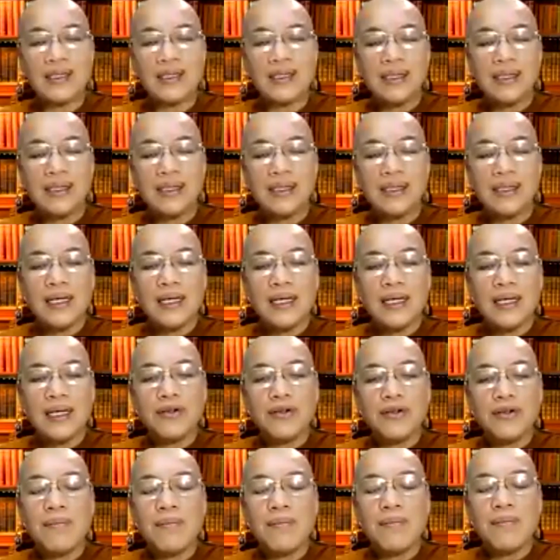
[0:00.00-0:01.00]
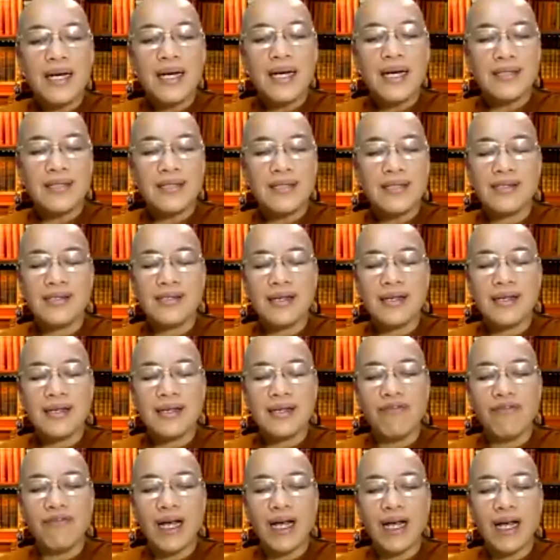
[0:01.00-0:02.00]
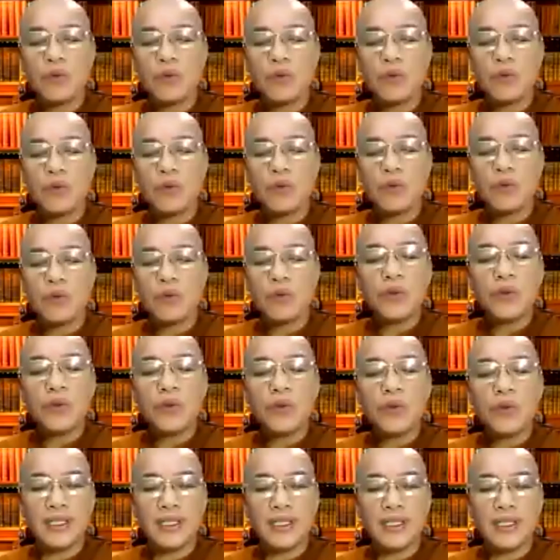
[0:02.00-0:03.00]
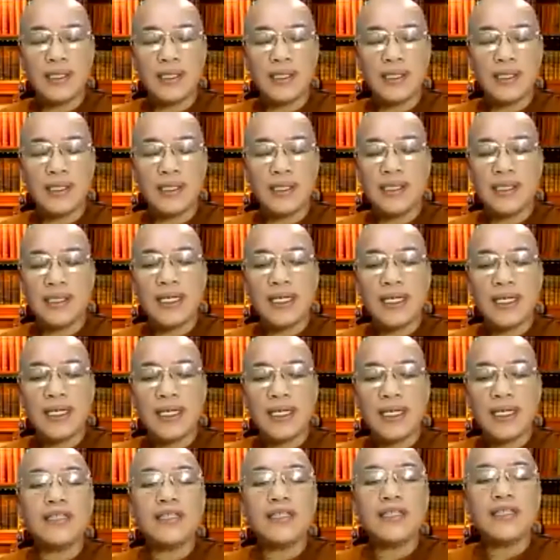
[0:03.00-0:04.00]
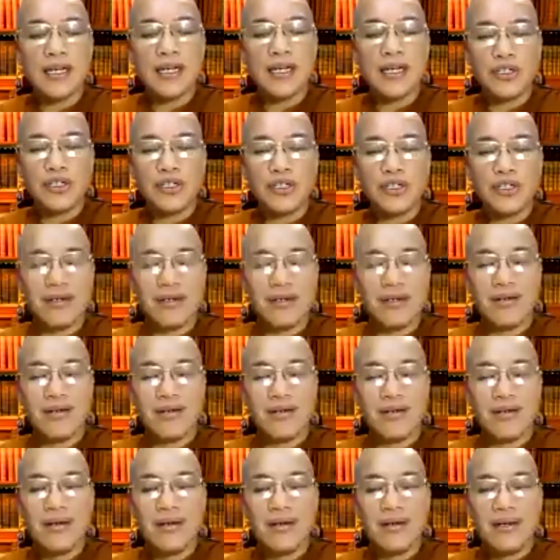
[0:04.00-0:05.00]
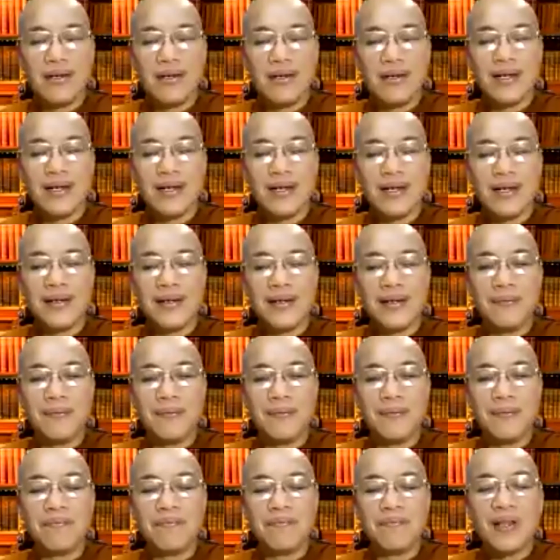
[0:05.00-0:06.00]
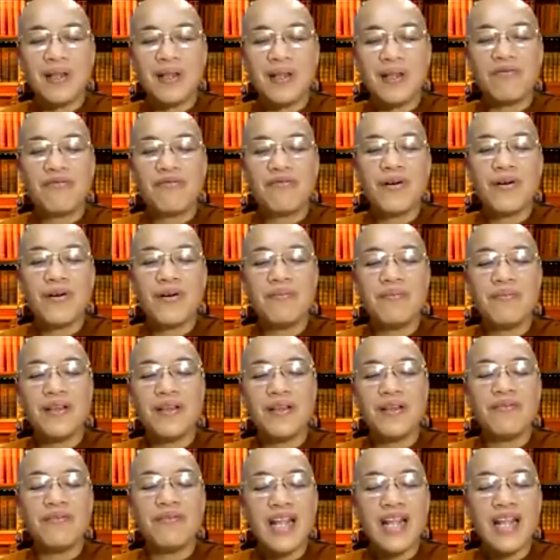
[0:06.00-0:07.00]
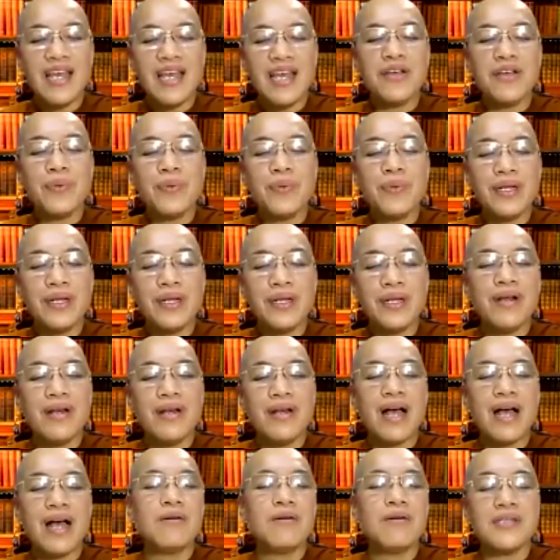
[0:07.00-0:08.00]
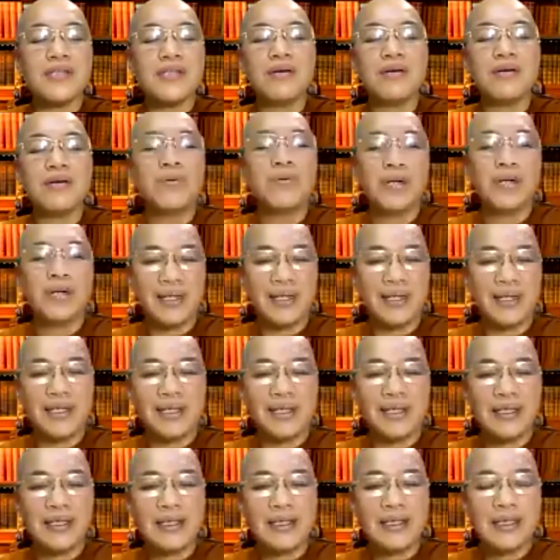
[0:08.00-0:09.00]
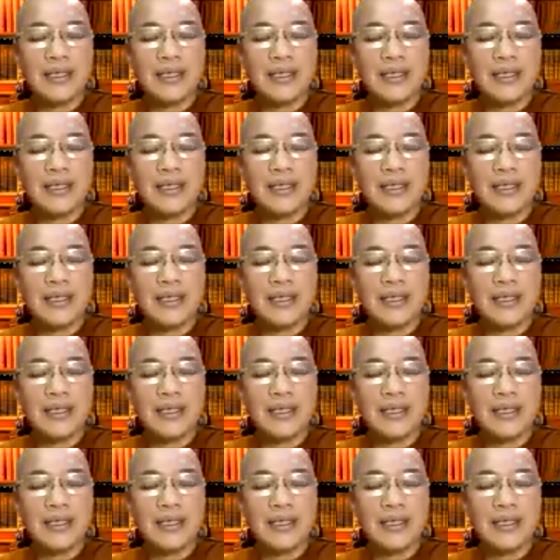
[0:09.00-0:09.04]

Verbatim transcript: And uh, it reminds us of our um, good intention um, from the day we renounce the world.